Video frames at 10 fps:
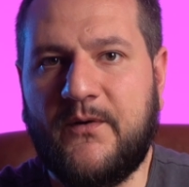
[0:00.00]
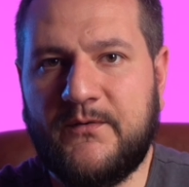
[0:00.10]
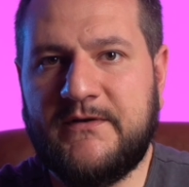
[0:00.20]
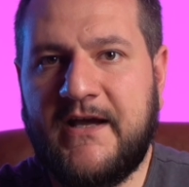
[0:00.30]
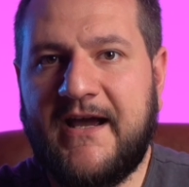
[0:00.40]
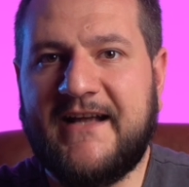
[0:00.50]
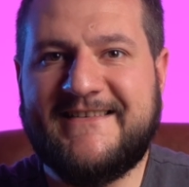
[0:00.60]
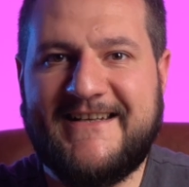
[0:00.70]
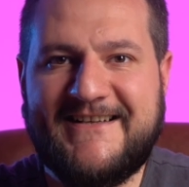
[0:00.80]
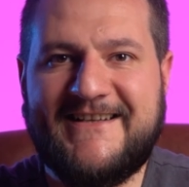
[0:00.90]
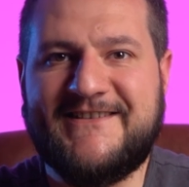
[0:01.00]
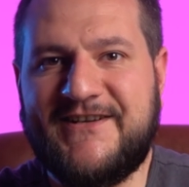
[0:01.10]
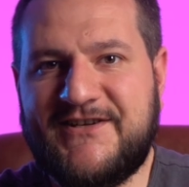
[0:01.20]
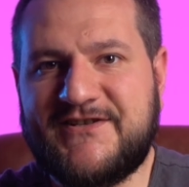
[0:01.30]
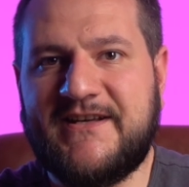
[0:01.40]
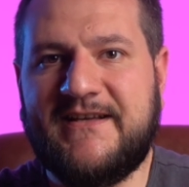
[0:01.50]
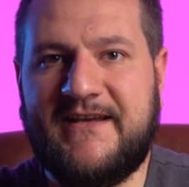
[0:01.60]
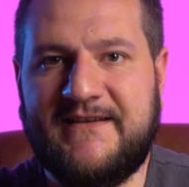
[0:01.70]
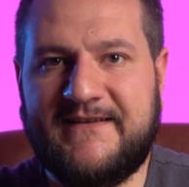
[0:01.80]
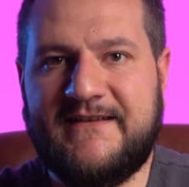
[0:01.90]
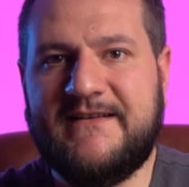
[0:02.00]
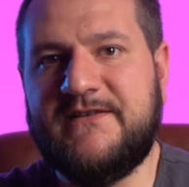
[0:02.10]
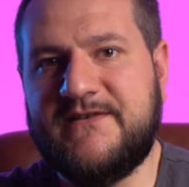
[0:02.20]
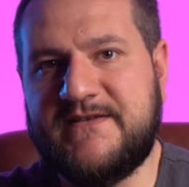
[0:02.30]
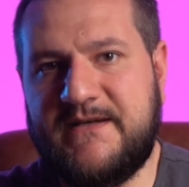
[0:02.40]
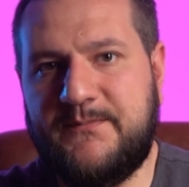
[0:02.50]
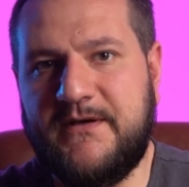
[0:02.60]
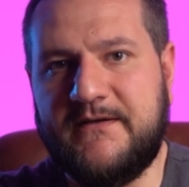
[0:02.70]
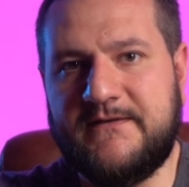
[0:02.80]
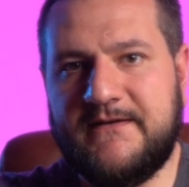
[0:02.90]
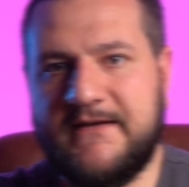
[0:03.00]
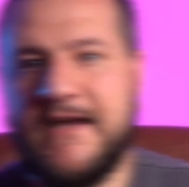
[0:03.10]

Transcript: code until it reaches the intended recipient.